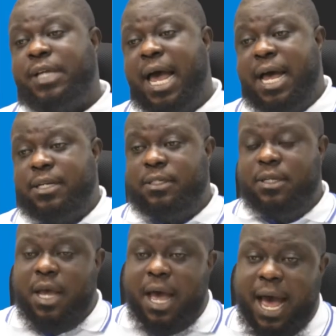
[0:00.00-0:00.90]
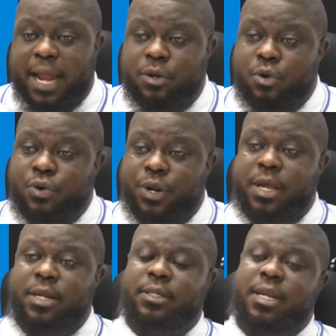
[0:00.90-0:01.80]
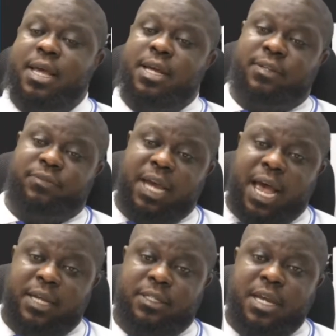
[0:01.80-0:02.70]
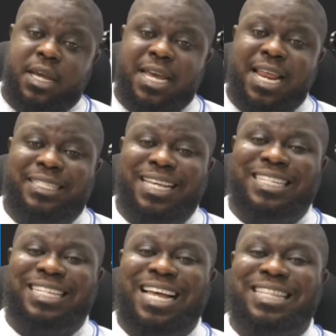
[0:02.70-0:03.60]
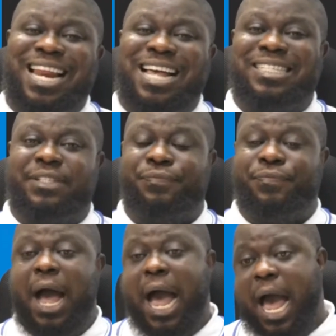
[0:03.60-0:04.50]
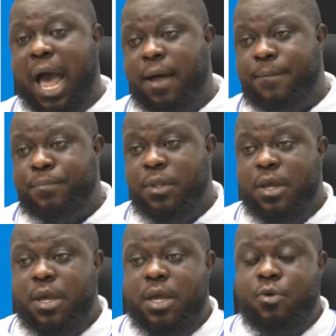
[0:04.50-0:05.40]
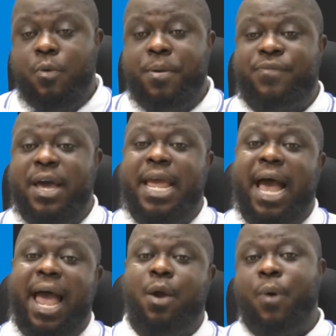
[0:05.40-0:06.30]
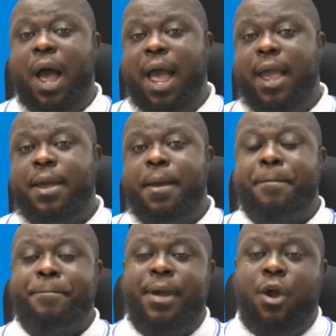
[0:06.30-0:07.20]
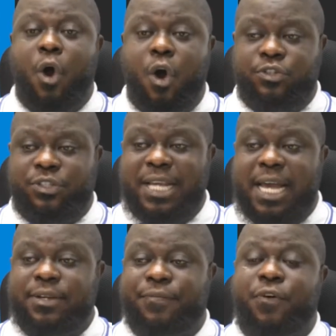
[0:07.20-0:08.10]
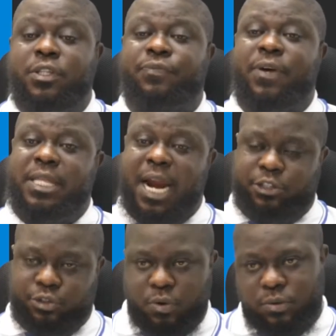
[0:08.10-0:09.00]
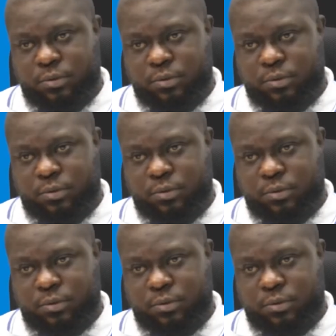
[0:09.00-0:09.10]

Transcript: charge and chlorine is a negative charge. In essence, their transfer will be very high. Why? Because there is a force of attraction.